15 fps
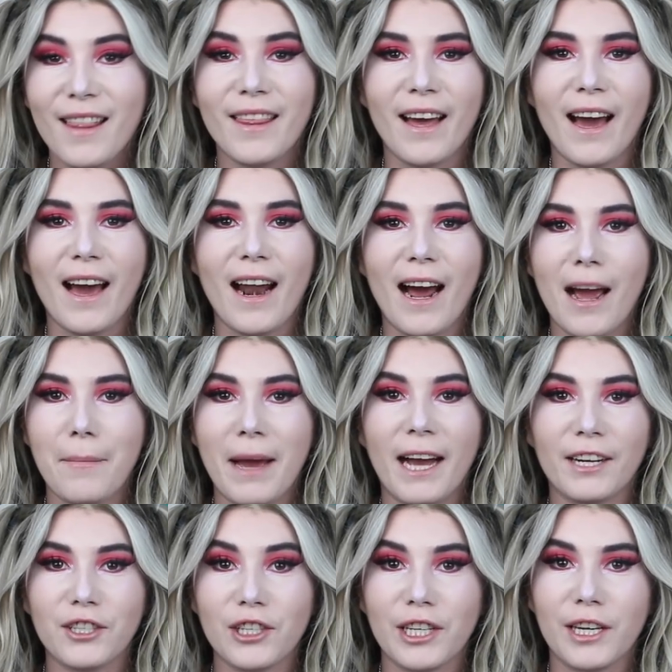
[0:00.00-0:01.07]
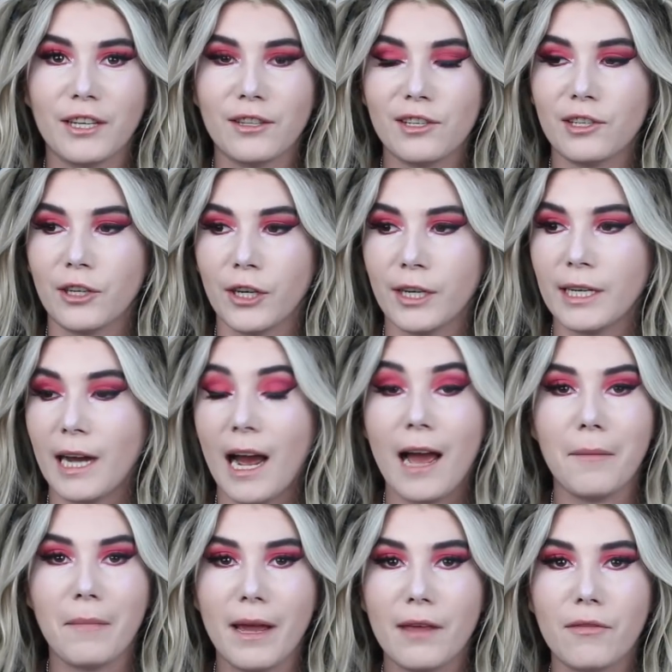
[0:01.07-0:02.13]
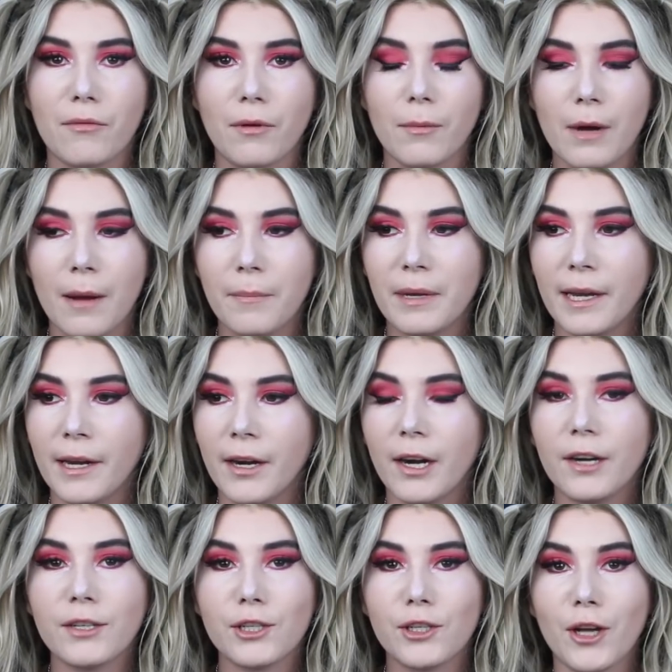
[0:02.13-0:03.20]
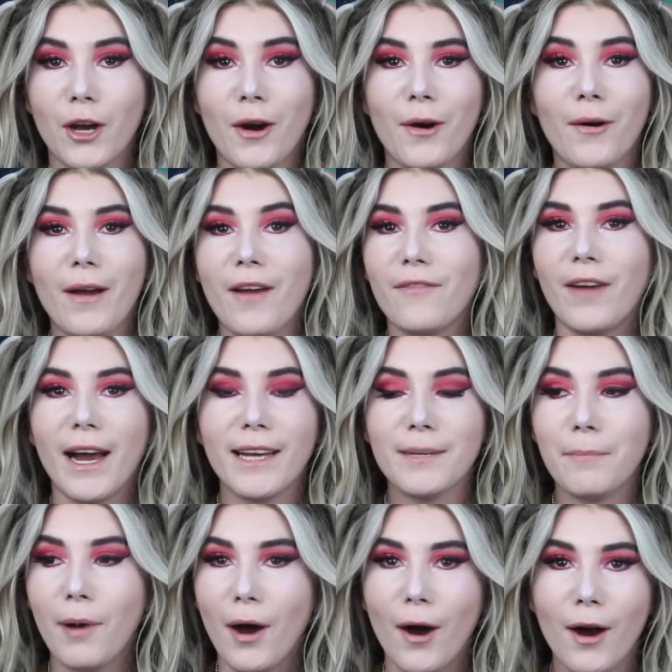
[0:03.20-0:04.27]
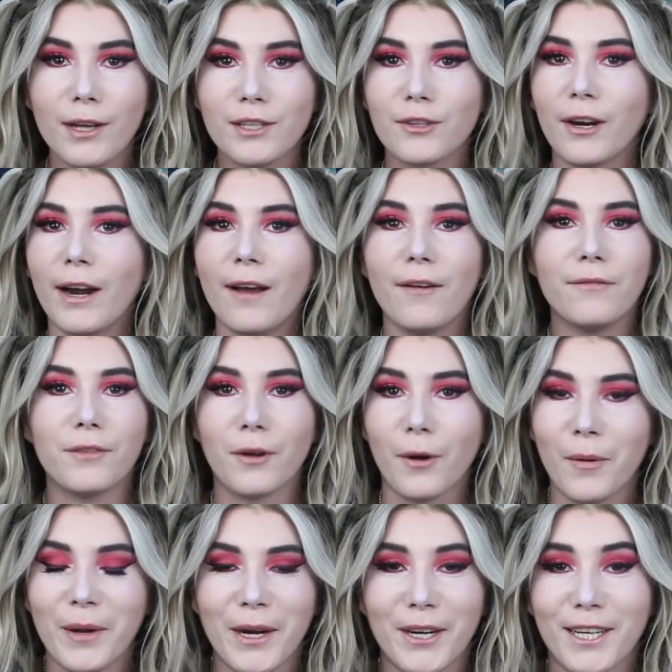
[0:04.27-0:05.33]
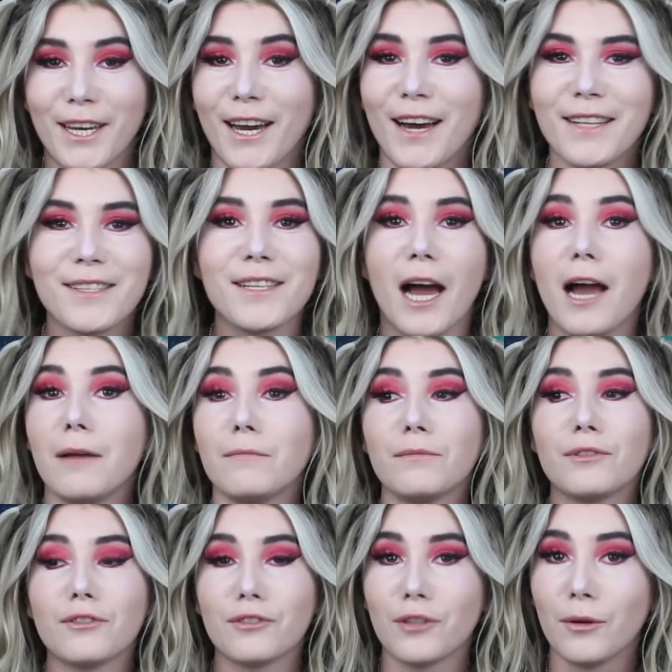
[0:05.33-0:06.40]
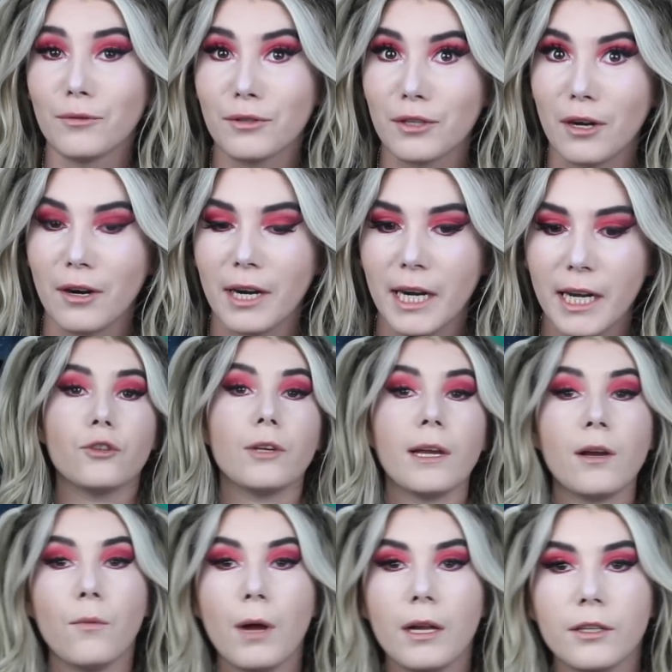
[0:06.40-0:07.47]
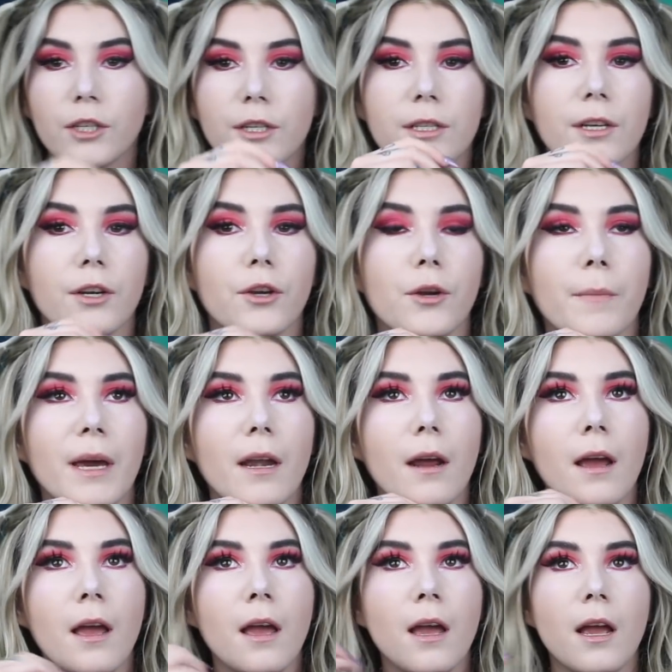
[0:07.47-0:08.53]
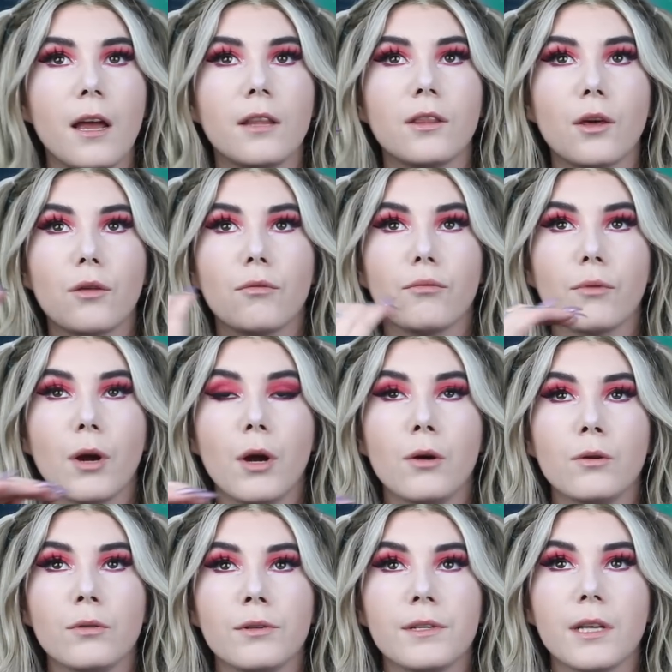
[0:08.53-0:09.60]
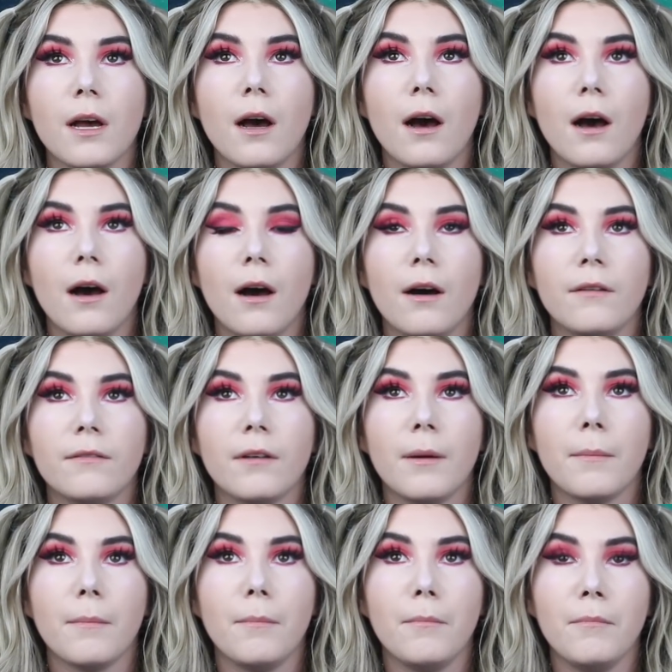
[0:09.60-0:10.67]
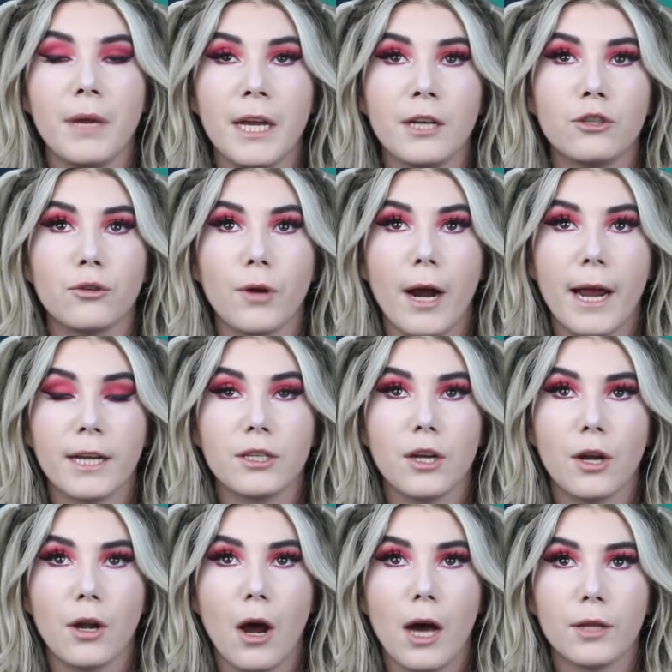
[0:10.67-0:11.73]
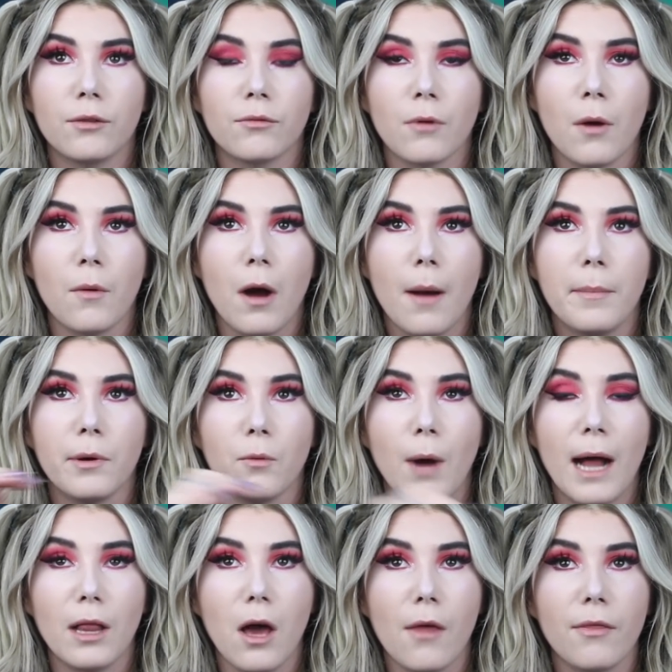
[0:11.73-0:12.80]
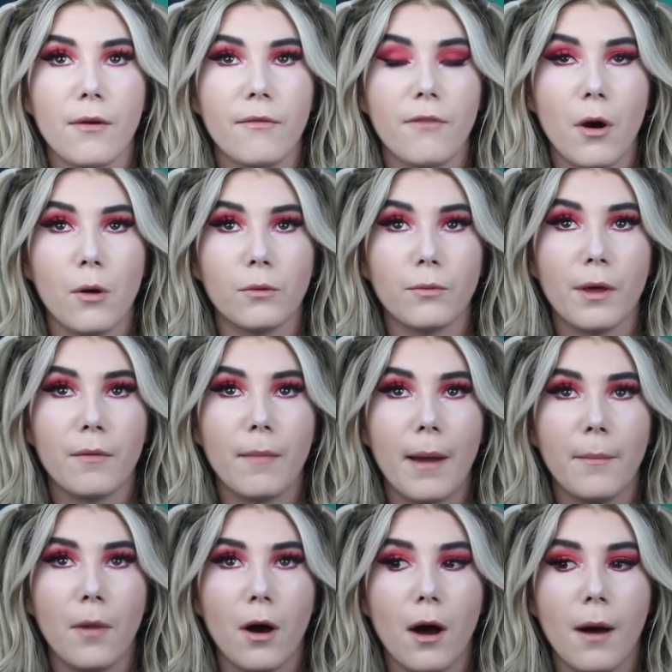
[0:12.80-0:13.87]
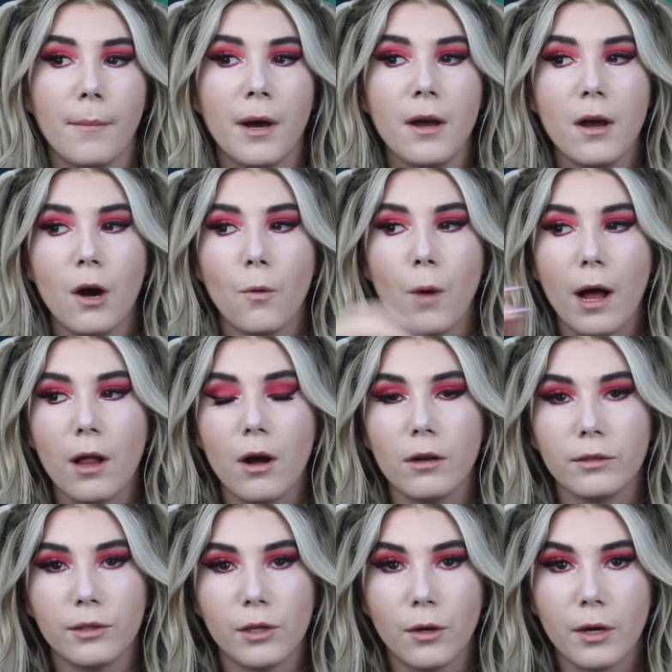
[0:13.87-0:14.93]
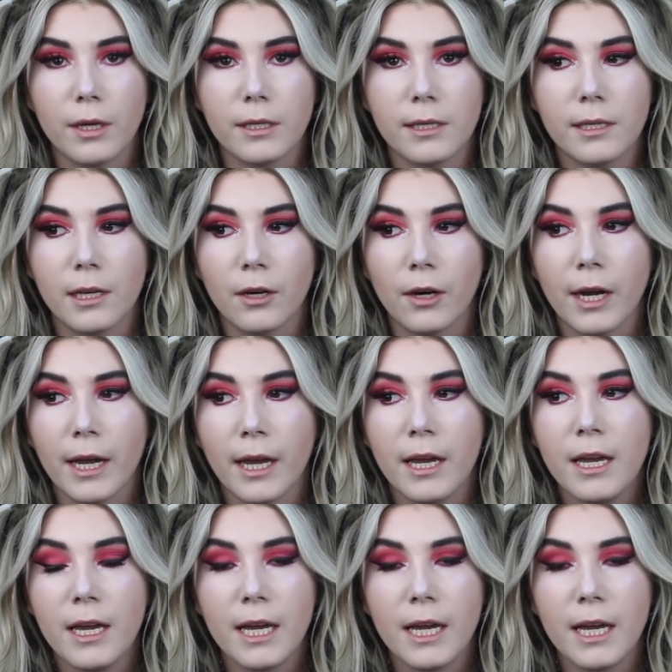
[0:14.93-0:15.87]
that I'm actually concerned I may throw up here. So if I pause or if there are weird cuts, I'm so sorry. So like a well-adjusted human, in the throes of me trying to not throw up while on the phone with my mom, while also considering